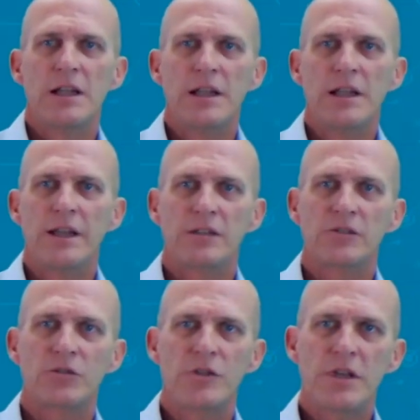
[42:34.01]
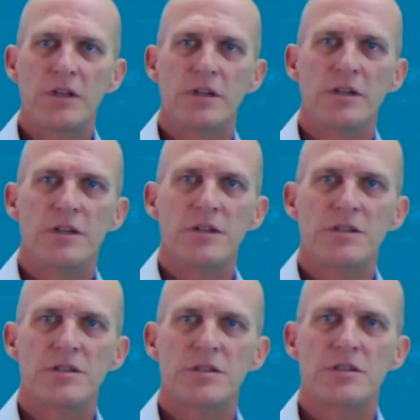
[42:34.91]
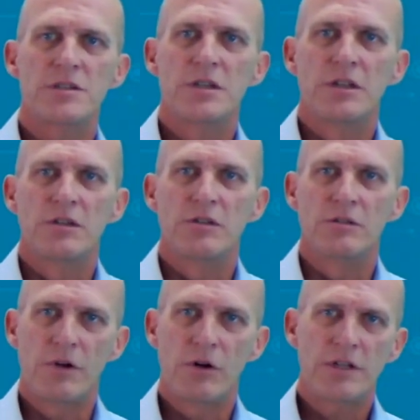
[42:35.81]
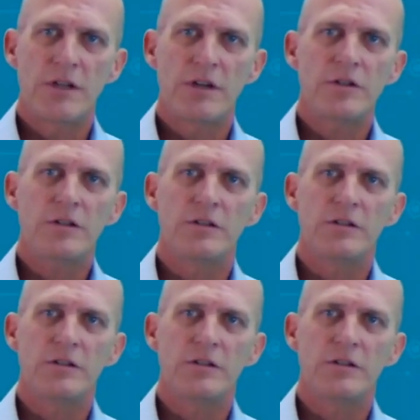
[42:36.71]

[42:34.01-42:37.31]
Layer 3 is the router level.